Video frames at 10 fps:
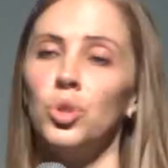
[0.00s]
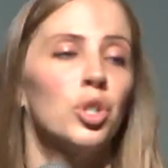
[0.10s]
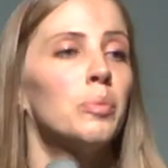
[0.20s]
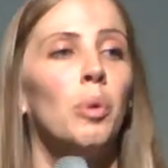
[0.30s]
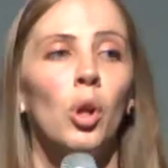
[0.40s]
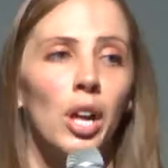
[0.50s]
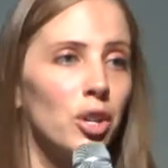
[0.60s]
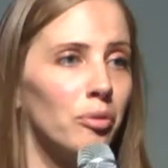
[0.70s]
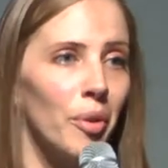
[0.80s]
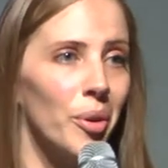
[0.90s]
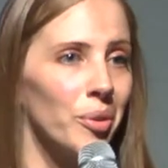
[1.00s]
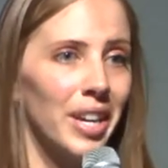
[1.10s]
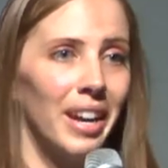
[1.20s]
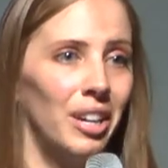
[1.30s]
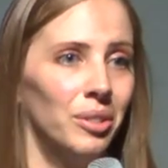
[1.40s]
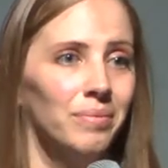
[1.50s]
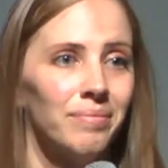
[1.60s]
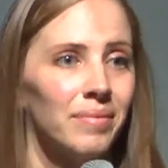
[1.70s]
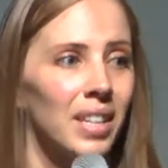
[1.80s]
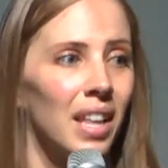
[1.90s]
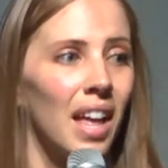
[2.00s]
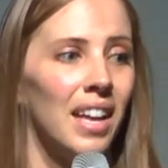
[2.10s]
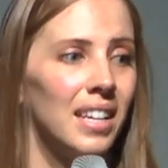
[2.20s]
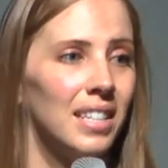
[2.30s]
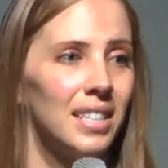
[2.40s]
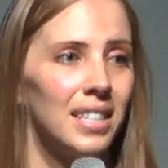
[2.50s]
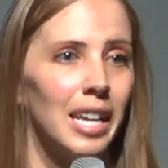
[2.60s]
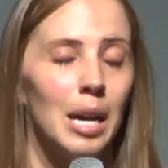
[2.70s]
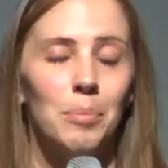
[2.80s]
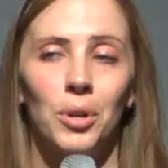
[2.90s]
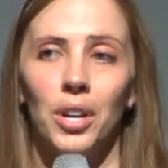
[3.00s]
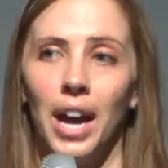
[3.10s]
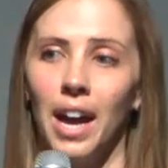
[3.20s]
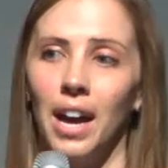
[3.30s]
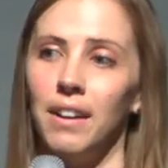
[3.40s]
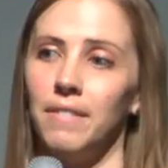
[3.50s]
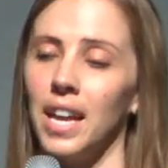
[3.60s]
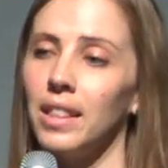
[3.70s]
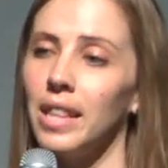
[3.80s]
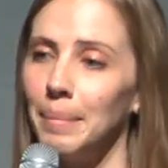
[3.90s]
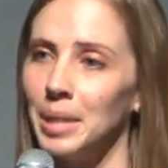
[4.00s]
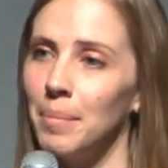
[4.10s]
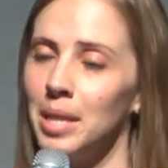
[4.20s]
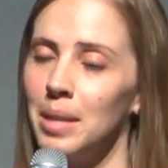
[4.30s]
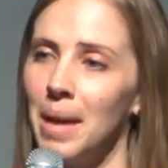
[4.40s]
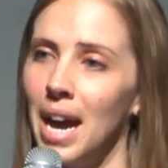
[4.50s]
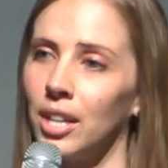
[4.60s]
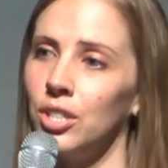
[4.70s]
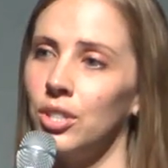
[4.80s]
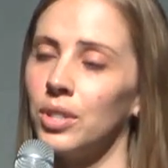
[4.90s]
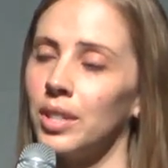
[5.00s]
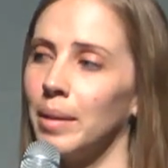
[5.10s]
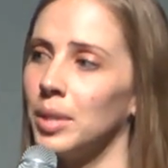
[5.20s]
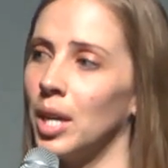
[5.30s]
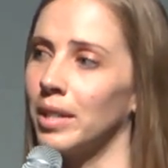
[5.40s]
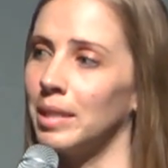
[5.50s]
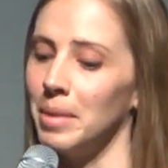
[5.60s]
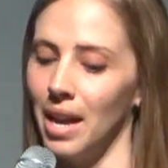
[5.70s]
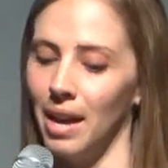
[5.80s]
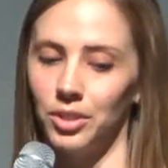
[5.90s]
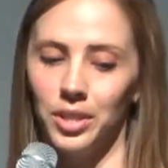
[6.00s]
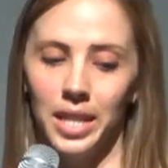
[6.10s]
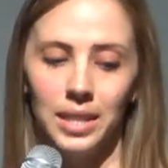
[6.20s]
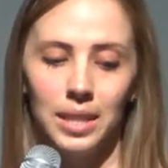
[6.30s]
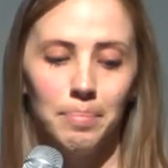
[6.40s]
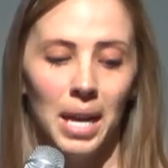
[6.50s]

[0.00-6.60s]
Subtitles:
you can just pull out your phone right now and sign up, or I have a laptop in the back and you can come talk to me after this.